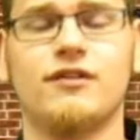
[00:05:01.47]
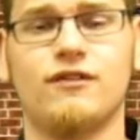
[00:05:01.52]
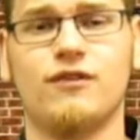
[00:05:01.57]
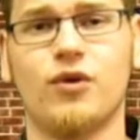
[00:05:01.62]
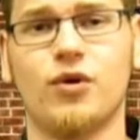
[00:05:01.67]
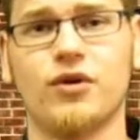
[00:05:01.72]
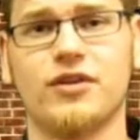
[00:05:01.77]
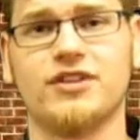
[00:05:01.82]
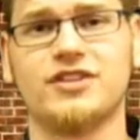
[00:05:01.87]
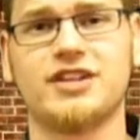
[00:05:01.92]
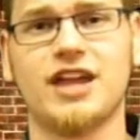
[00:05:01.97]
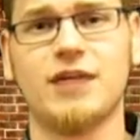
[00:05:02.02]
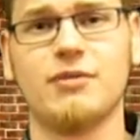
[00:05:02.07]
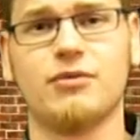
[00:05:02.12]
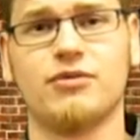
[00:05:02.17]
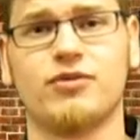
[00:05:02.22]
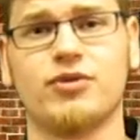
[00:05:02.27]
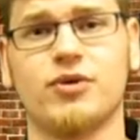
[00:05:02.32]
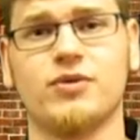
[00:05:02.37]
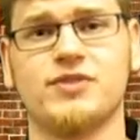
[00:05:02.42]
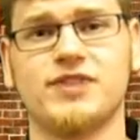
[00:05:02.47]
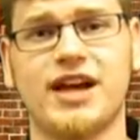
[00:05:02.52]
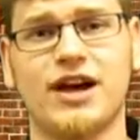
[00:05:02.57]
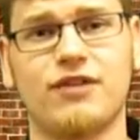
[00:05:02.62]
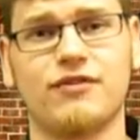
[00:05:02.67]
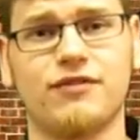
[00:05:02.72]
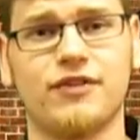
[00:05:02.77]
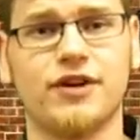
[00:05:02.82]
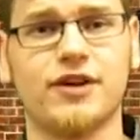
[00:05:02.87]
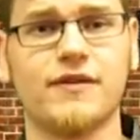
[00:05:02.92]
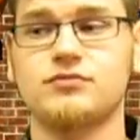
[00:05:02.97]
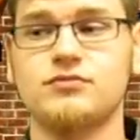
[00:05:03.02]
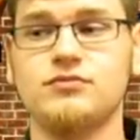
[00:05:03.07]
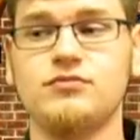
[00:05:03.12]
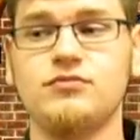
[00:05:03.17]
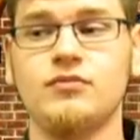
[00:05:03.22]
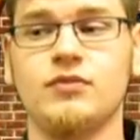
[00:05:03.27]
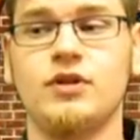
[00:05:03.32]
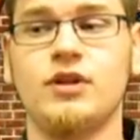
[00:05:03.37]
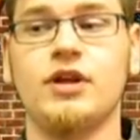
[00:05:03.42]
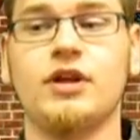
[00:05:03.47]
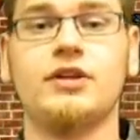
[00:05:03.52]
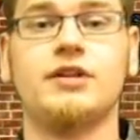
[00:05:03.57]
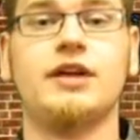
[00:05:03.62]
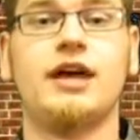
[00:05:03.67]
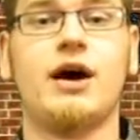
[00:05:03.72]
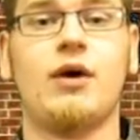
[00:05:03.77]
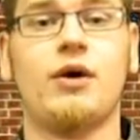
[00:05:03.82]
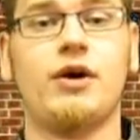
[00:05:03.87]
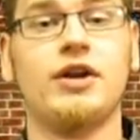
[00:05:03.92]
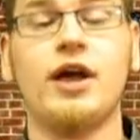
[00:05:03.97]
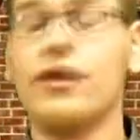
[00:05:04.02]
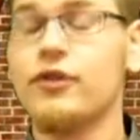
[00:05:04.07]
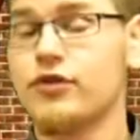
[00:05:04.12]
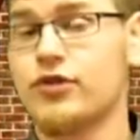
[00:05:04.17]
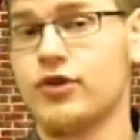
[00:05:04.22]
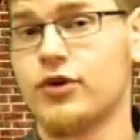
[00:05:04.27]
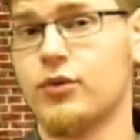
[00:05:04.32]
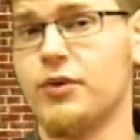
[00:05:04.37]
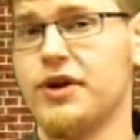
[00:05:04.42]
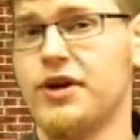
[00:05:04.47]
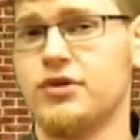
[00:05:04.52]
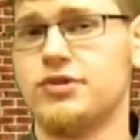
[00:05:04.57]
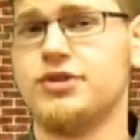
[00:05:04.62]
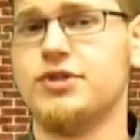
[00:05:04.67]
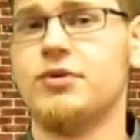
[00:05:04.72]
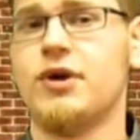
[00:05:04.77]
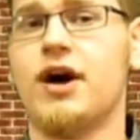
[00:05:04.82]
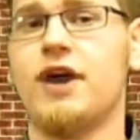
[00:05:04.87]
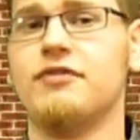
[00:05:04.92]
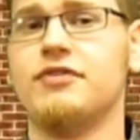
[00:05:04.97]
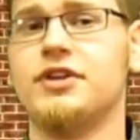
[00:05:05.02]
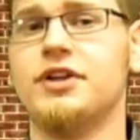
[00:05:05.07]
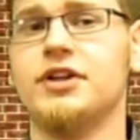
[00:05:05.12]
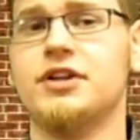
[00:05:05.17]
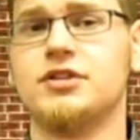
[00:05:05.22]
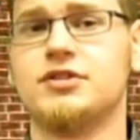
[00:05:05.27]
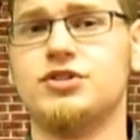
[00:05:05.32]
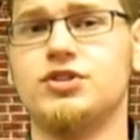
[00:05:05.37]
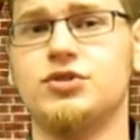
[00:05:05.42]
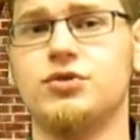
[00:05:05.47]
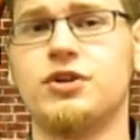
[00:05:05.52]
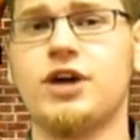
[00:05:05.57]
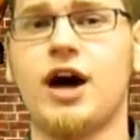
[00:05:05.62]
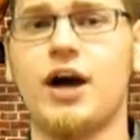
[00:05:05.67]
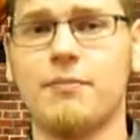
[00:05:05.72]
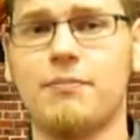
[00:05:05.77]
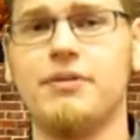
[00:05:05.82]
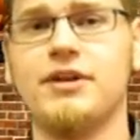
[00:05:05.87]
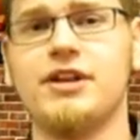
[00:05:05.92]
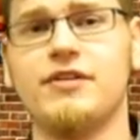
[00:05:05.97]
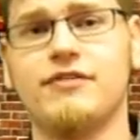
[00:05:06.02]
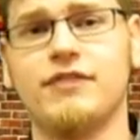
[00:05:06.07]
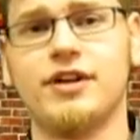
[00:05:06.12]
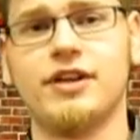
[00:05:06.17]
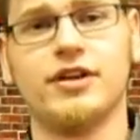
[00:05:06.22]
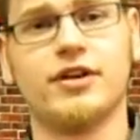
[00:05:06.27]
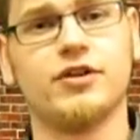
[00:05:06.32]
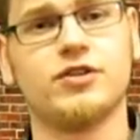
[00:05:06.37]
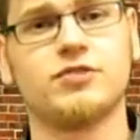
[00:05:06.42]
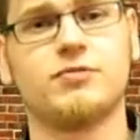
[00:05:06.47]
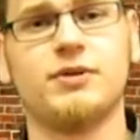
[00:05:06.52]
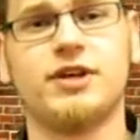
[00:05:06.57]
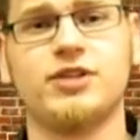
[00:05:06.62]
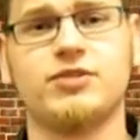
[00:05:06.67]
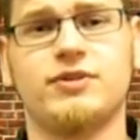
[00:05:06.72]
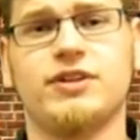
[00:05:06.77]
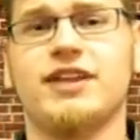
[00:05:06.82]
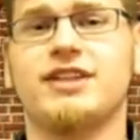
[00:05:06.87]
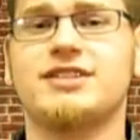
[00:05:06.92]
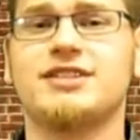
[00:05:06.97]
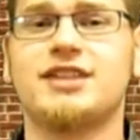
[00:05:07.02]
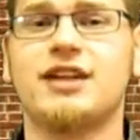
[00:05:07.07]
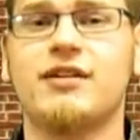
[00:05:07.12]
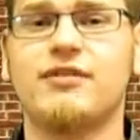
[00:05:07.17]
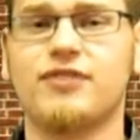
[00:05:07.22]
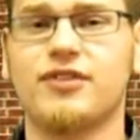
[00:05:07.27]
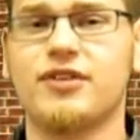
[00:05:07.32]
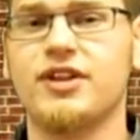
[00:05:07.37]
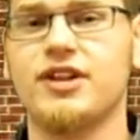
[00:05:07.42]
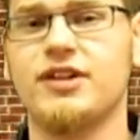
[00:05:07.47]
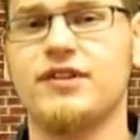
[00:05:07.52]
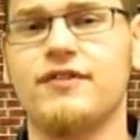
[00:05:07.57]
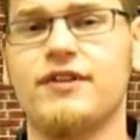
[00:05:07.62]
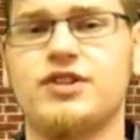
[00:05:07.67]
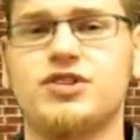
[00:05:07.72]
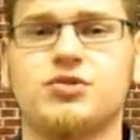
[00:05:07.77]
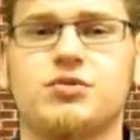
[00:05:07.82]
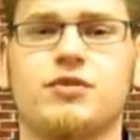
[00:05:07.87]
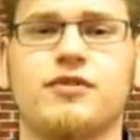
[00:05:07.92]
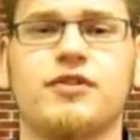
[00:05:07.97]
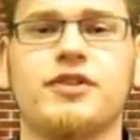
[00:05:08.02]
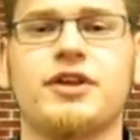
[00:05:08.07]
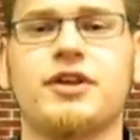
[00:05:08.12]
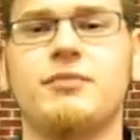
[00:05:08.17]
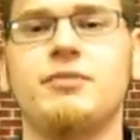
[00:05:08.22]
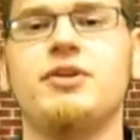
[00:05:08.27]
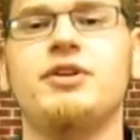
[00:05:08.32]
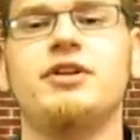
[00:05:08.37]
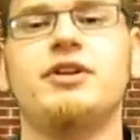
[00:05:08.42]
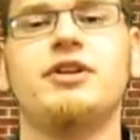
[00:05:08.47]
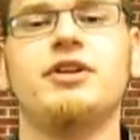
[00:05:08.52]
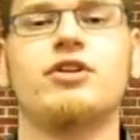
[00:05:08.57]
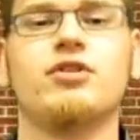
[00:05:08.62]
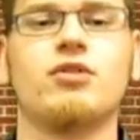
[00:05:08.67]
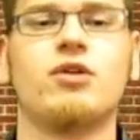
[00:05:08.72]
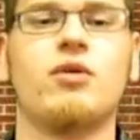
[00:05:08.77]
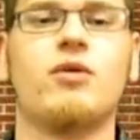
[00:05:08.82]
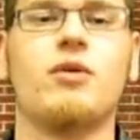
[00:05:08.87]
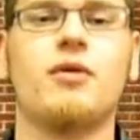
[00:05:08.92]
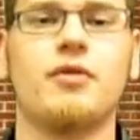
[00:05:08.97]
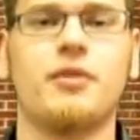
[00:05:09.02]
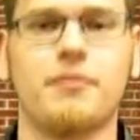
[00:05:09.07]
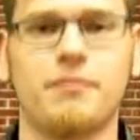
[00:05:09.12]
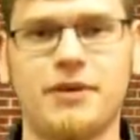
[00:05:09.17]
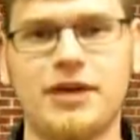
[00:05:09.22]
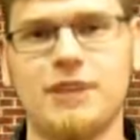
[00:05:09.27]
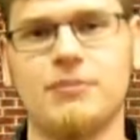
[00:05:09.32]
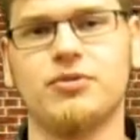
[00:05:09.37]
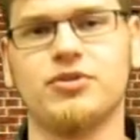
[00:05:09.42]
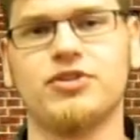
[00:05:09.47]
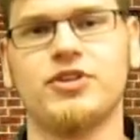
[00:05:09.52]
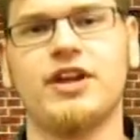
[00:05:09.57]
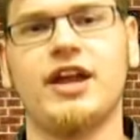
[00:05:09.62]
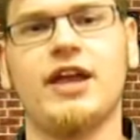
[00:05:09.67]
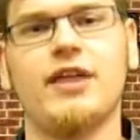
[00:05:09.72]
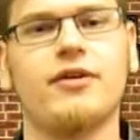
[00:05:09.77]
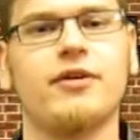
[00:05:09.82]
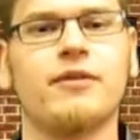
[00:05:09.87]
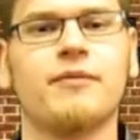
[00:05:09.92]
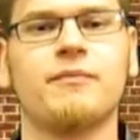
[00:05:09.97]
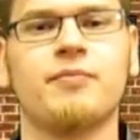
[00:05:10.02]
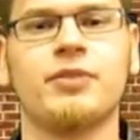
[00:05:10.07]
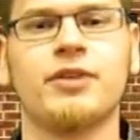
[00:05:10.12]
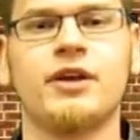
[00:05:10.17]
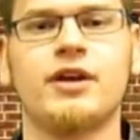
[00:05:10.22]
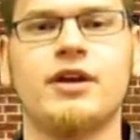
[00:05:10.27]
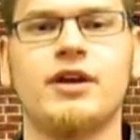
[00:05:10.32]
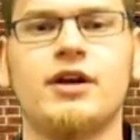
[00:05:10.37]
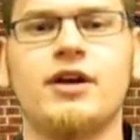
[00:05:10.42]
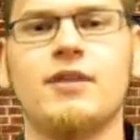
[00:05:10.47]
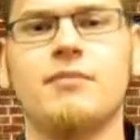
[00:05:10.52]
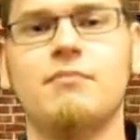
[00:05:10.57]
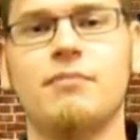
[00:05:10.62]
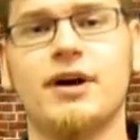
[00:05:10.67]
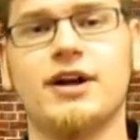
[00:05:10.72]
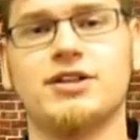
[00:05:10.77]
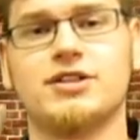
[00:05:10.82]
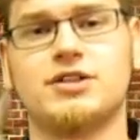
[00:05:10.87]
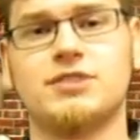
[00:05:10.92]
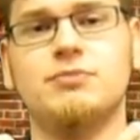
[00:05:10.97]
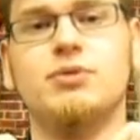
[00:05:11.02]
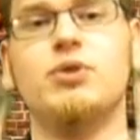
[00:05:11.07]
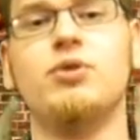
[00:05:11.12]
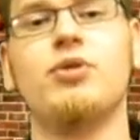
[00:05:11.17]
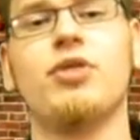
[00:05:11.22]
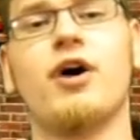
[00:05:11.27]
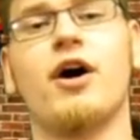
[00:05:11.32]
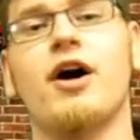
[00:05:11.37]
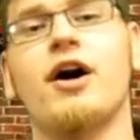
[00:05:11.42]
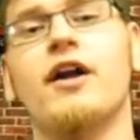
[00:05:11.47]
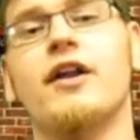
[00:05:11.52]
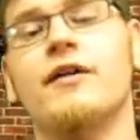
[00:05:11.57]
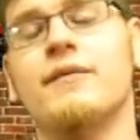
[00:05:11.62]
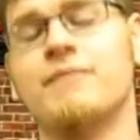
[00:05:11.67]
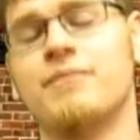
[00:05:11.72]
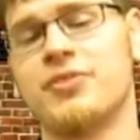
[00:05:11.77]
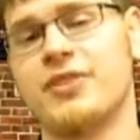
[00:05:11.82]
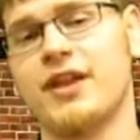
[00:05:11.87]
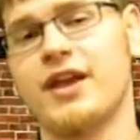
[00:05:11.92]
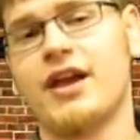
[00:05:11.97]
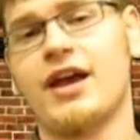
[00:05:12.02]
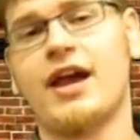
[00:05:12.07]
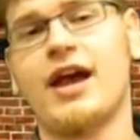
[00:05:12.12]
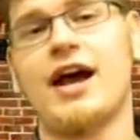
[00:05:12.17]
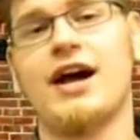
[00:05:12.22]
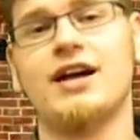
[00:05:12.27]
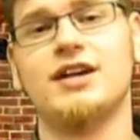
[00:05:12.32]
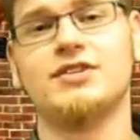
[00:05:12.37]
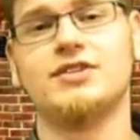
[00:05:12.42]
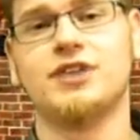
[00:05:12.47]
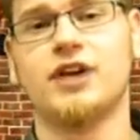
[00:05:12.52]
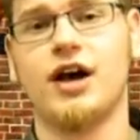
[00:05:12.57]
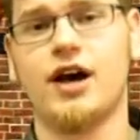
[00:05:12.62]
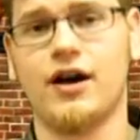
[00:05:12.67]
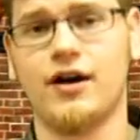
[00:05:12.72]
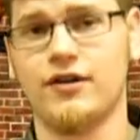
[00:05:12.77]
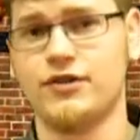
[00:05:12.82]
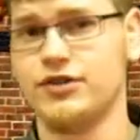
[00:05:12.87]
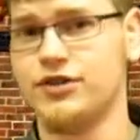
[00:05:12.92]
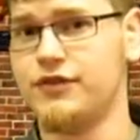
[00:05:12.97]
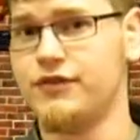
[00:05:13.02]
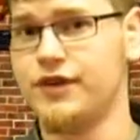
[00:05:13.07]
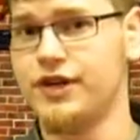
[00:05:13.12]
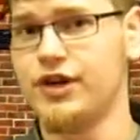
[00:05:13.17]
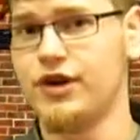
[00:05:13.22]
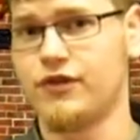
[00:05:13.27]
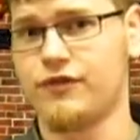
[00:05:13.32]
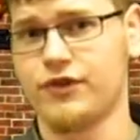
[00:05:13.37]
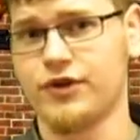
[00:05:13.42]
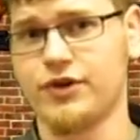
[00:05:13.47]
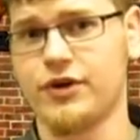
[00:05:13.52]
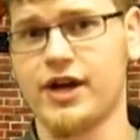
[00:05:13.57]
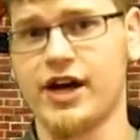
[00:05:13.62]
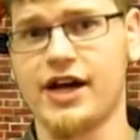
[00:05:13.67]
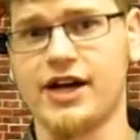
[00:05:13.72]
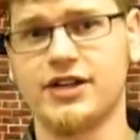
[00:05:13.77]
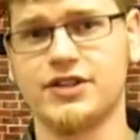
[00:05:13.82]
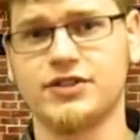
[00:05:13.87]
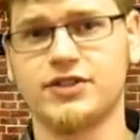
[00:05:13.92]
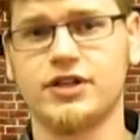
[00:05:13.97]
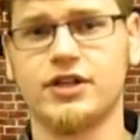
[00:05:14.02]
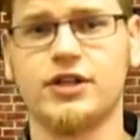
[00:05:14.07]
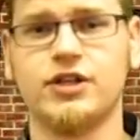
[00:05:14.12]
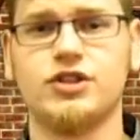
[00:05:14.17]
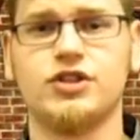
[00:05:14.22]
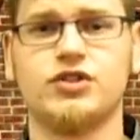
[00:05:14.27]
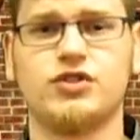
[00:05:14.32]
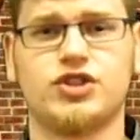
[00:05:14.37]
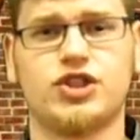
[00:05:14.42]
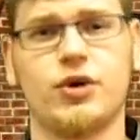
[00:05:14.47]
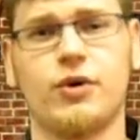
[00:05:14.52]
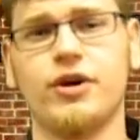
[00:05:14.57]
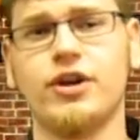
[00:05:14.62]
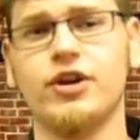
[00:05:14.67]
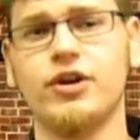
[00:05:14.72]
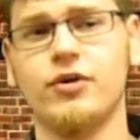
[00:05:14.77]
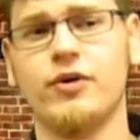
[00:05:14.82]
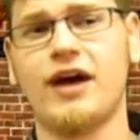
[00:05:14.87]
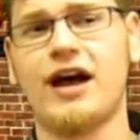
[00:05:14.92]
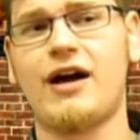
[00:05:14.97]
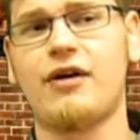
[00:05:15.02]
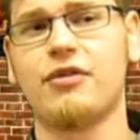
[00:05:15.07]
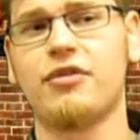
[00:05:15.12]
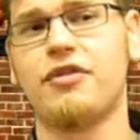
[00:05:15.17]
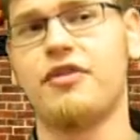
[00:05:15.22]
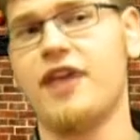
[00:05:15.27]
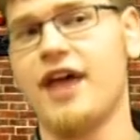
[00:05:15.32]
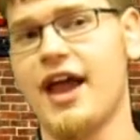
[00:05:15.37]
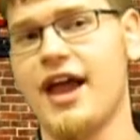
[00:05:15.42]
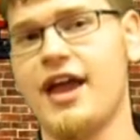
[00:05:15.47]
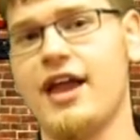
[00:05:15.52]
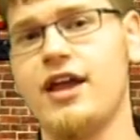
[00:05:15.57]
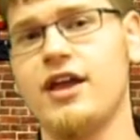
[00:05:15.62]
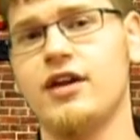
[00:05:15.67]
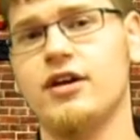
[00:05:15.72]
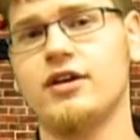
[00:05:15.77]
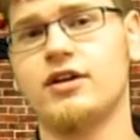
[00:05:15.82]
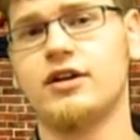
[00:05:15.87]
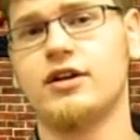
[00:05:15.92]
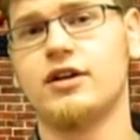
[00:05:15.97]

for this Game of Thrones outfit. Now, another thing we don't do often is do company videos, because we like to save for the individual, for the community, to grow the people together. But Smoothon has a new video for you guys showing you how they